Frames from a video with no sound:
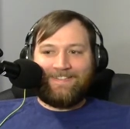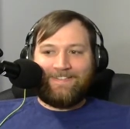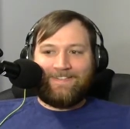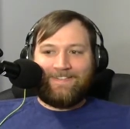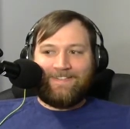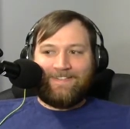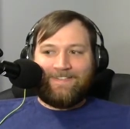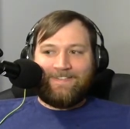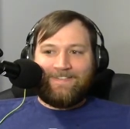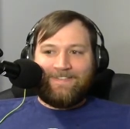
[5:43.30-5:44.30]

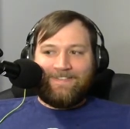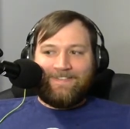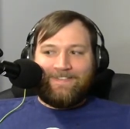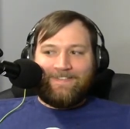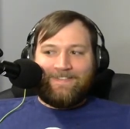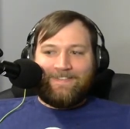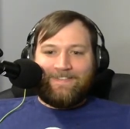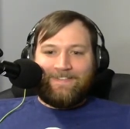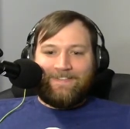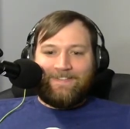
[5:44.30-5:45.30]

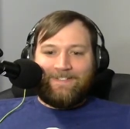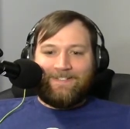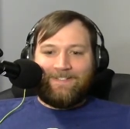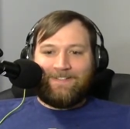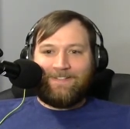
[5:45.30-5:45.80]
(no one is talking)